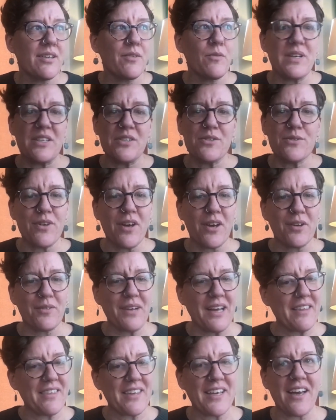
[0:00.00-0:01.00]
we do not,
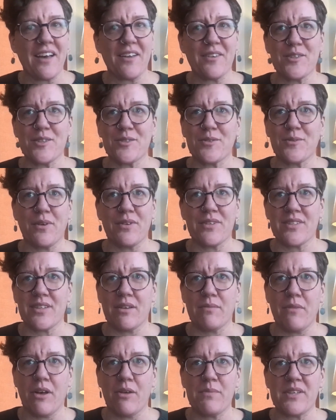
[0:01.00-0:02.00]
I think Helen's quotes,
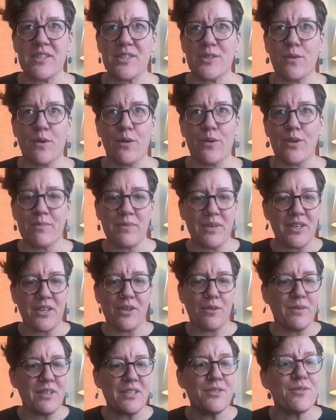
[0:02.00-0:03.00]
I'll misquote it, but
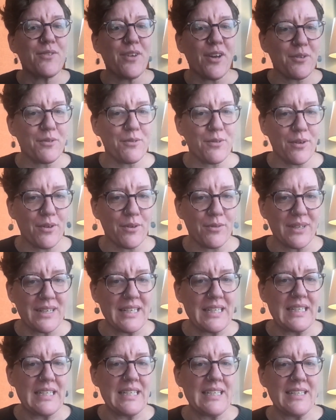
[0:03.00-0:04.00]
we do not grow
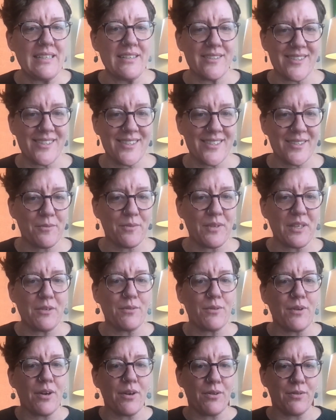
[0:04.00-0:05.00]
in ease. We
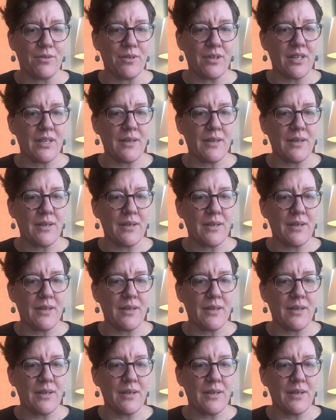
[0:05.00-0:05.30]
grow